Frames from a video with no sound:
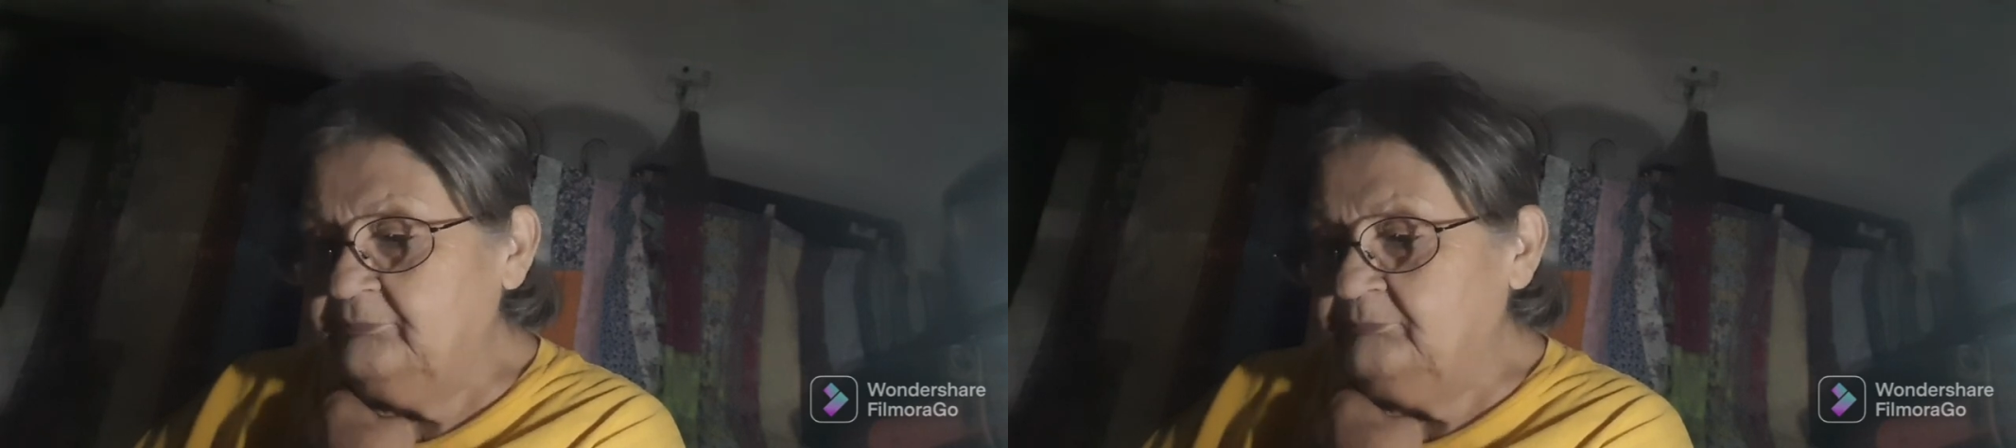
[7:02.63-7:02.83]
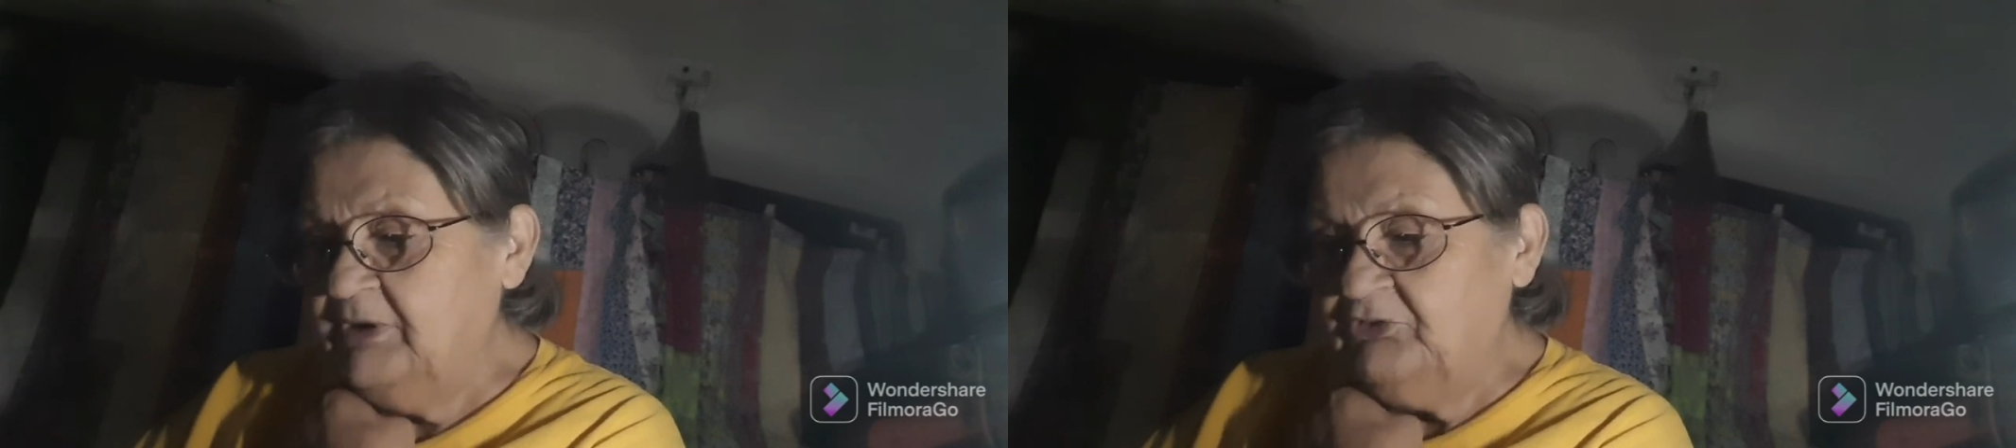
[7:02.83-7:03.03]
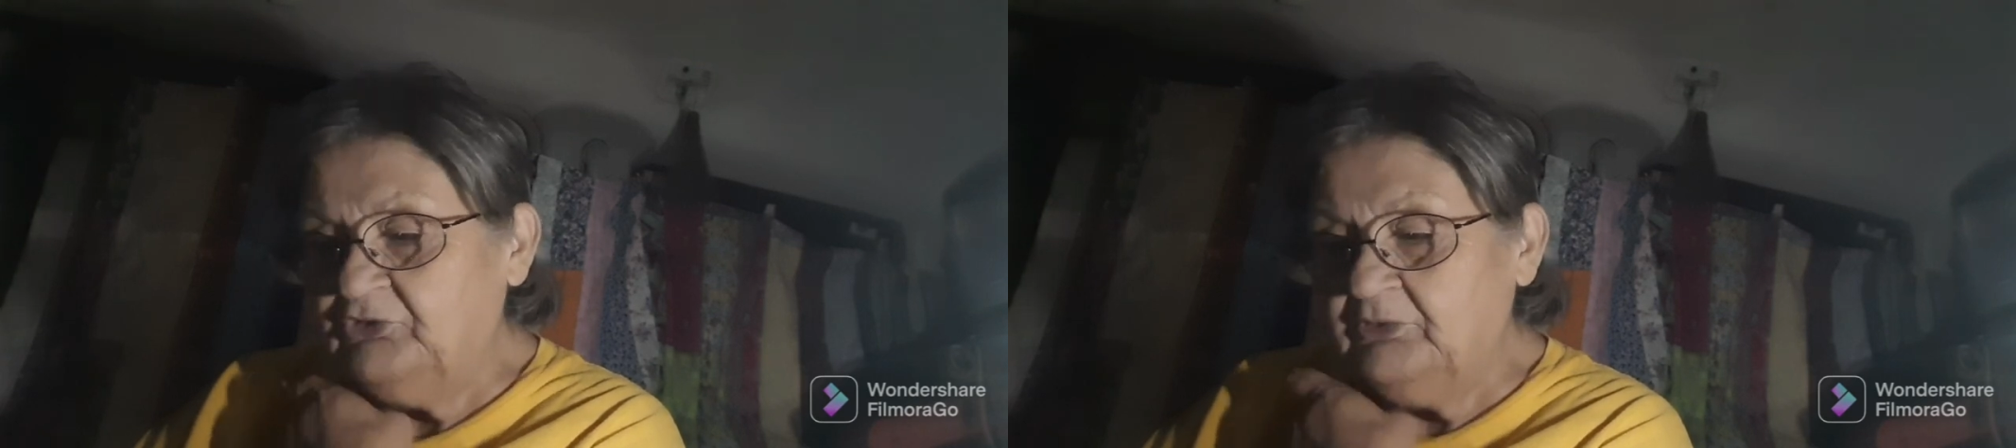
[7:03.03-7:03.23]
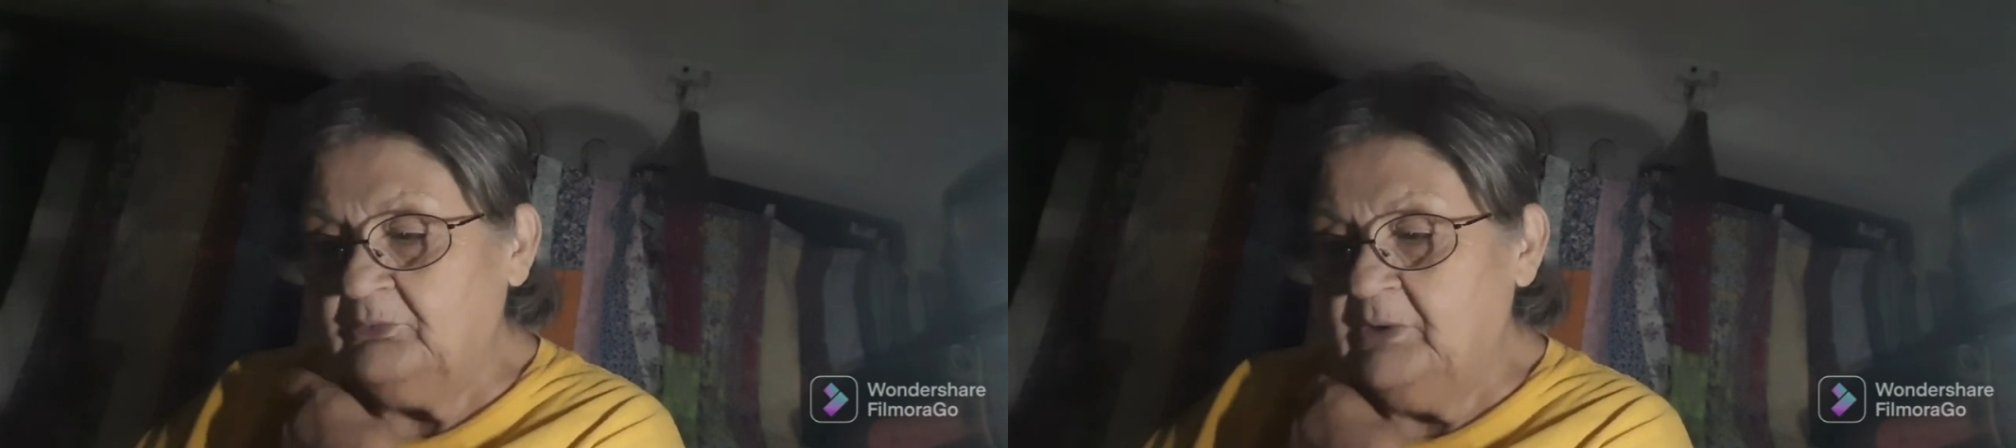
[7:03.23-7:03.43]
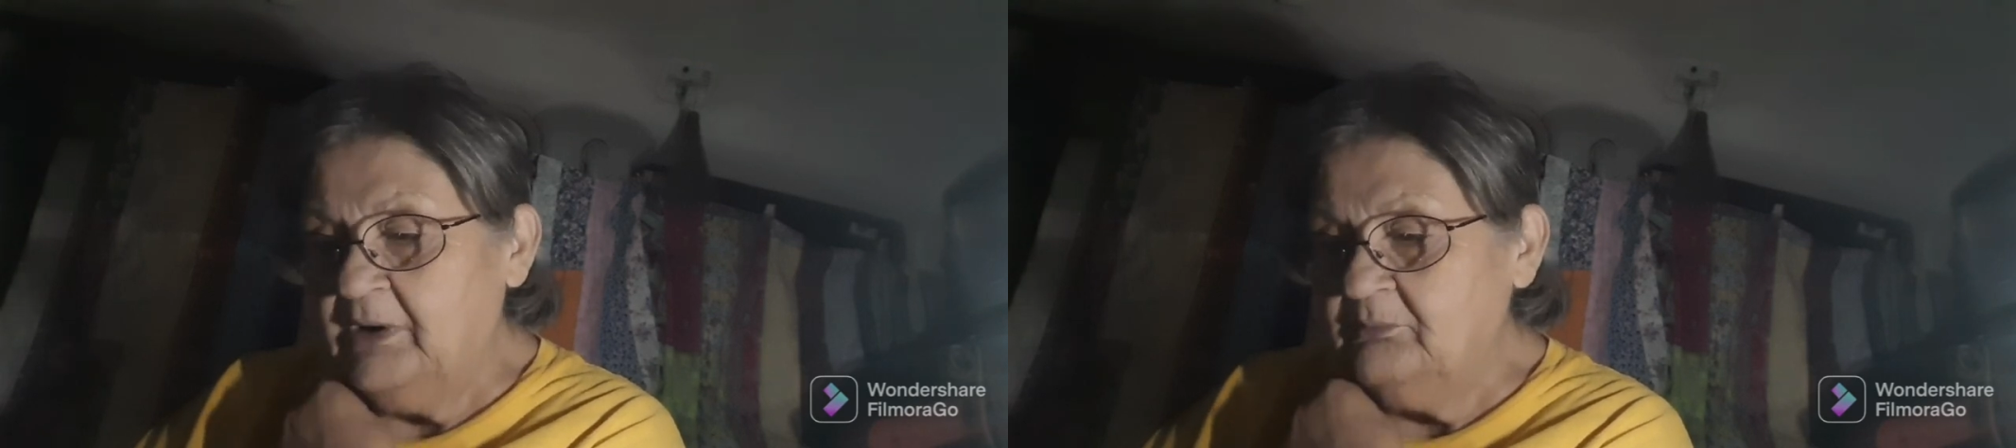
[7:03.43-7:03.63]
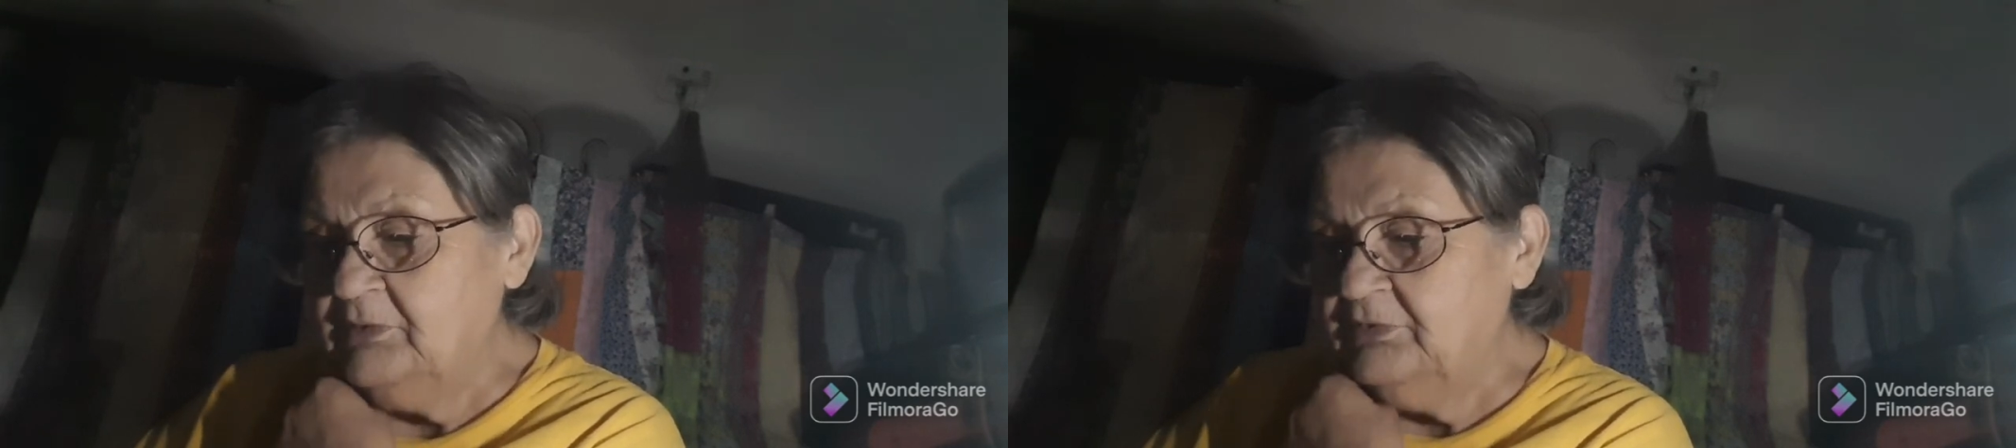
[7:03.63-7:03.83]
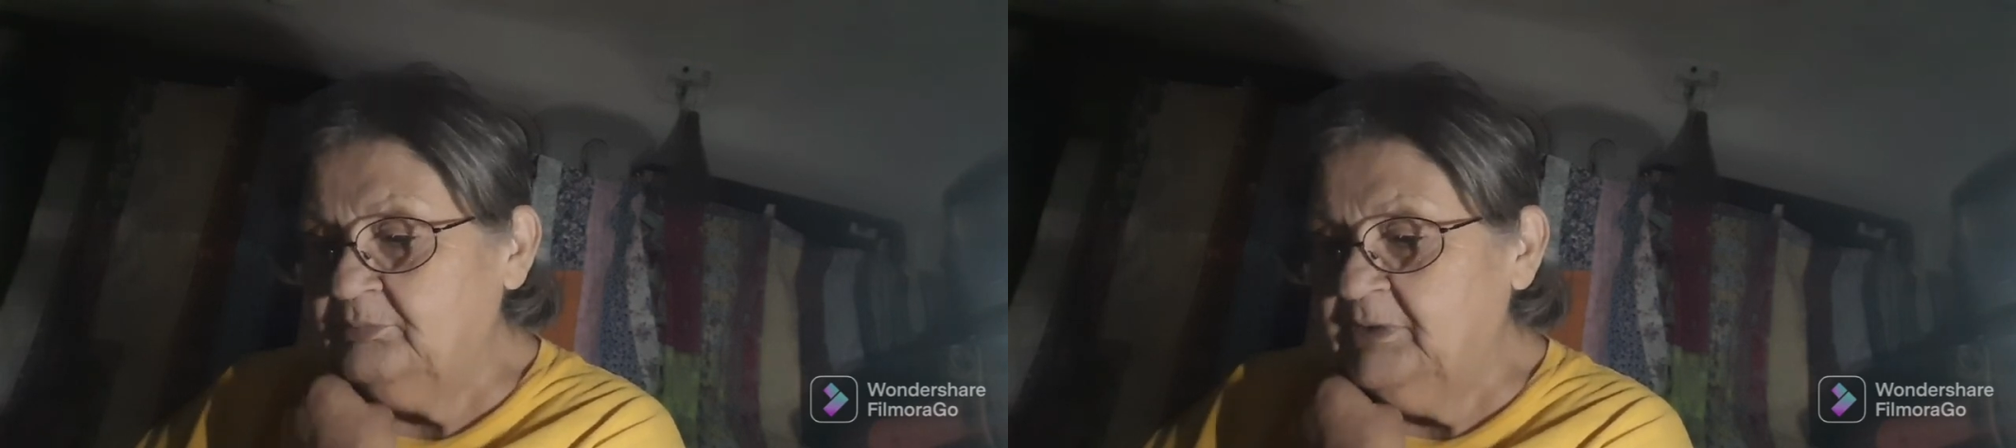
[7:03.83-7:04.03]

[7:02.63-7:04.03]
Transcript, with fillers: messing around with